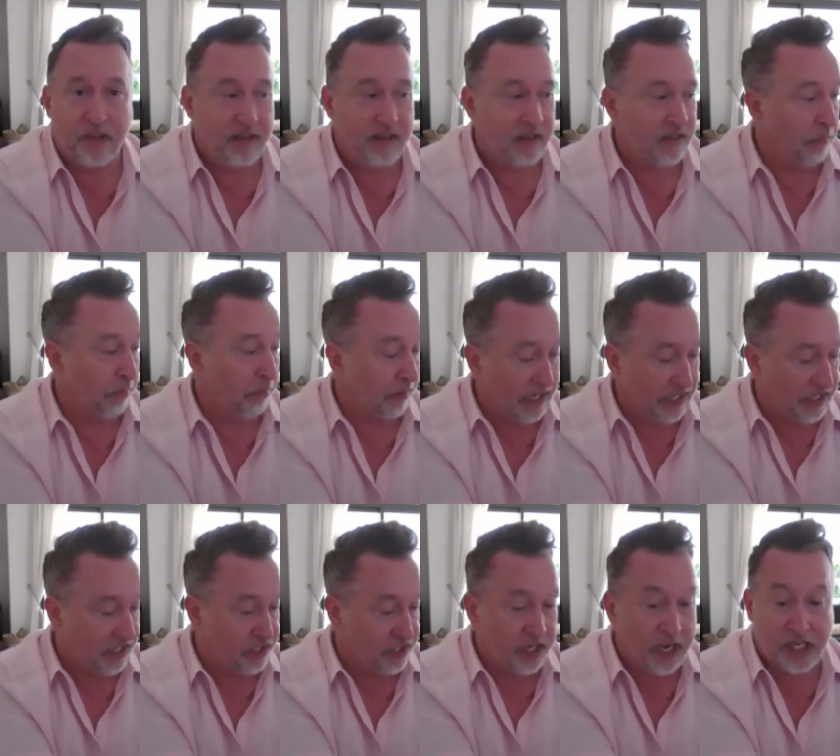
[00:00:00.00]
completely
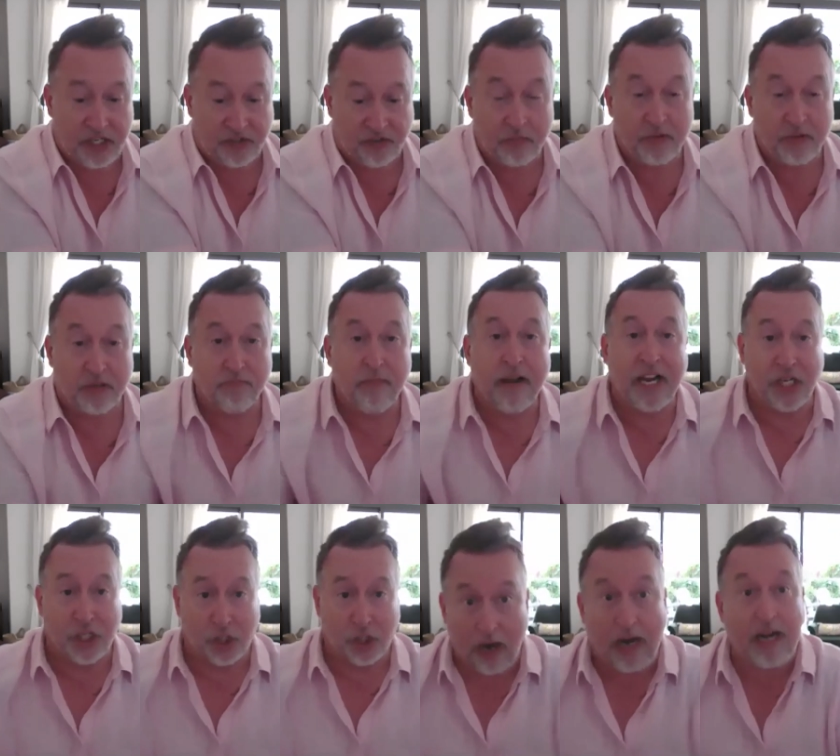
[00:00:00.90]
detached from his
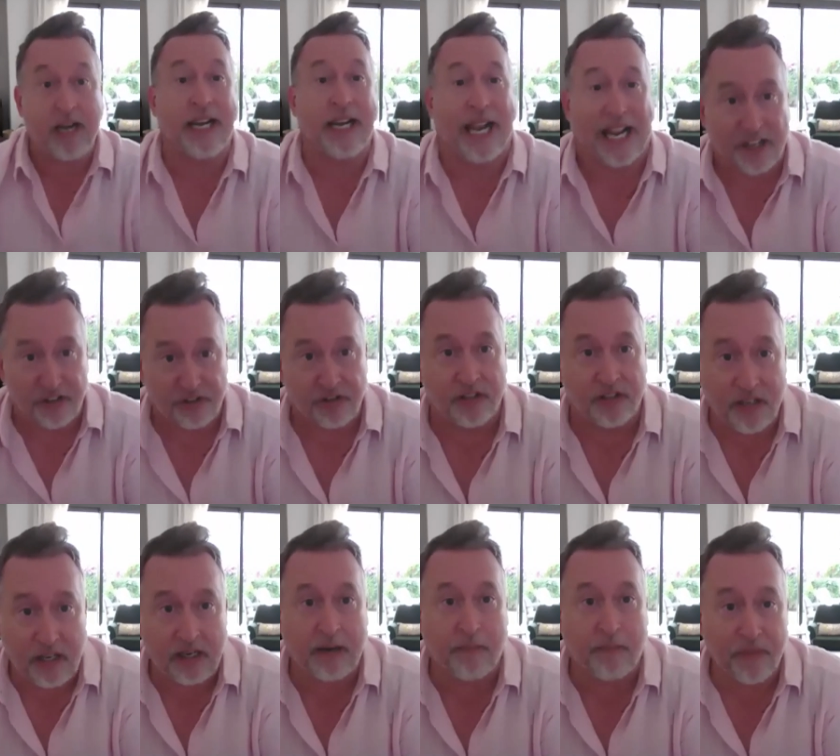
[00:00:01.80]
main trading
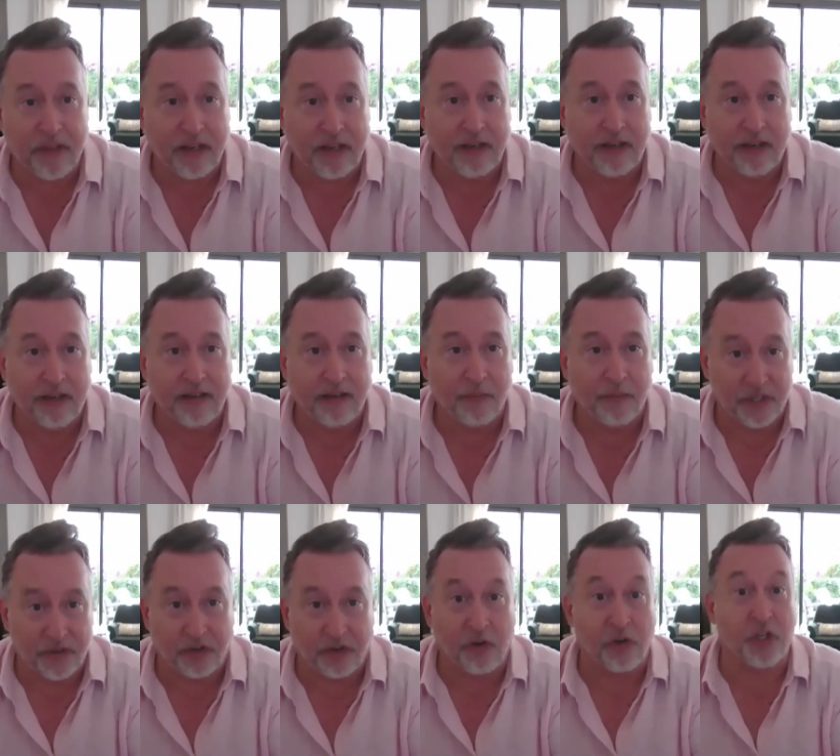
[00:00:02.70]
entity,
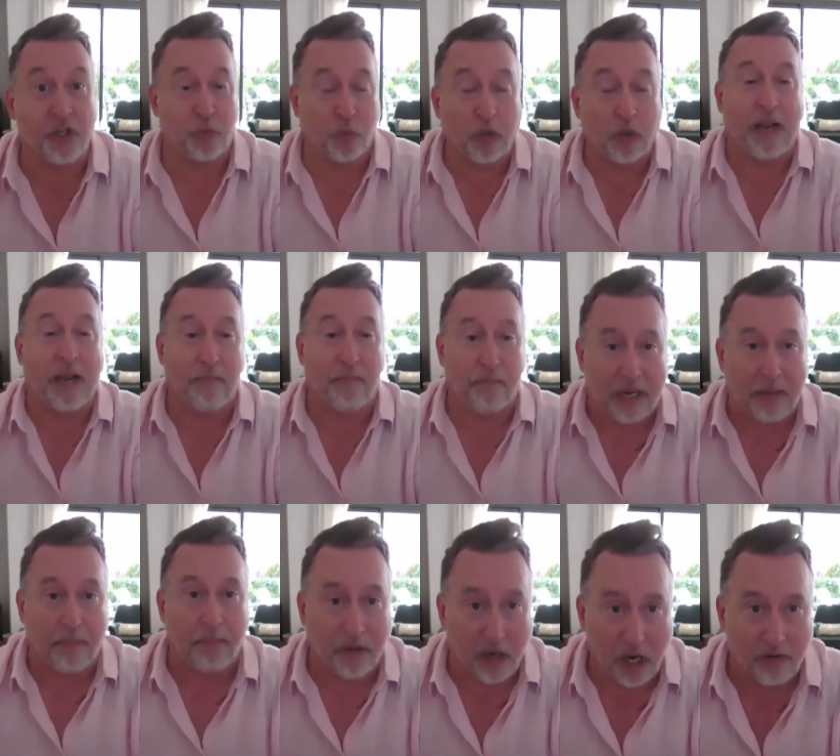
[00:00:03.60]
which of course will get
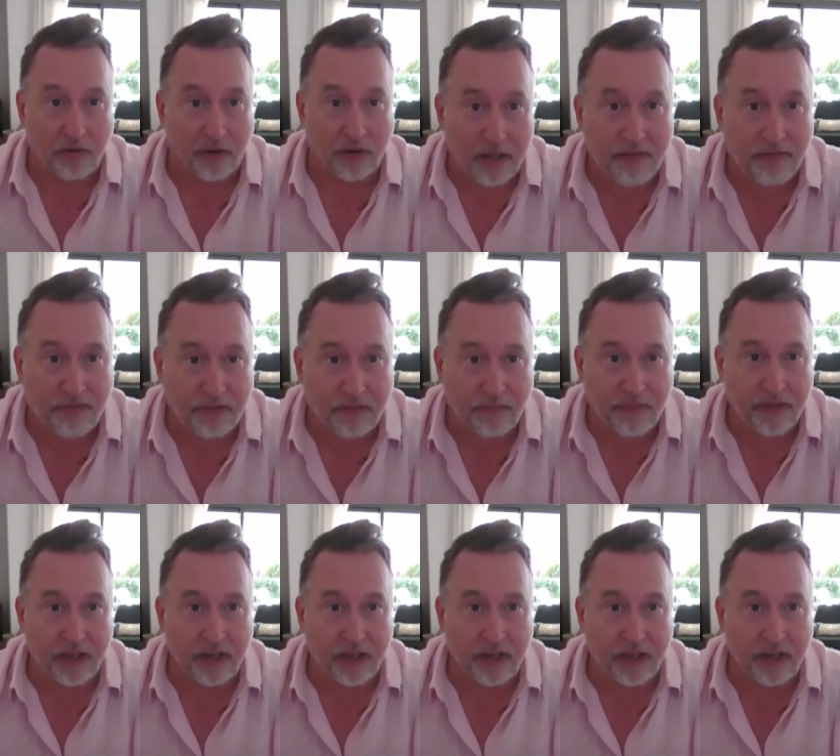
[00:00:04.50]
BPR relief.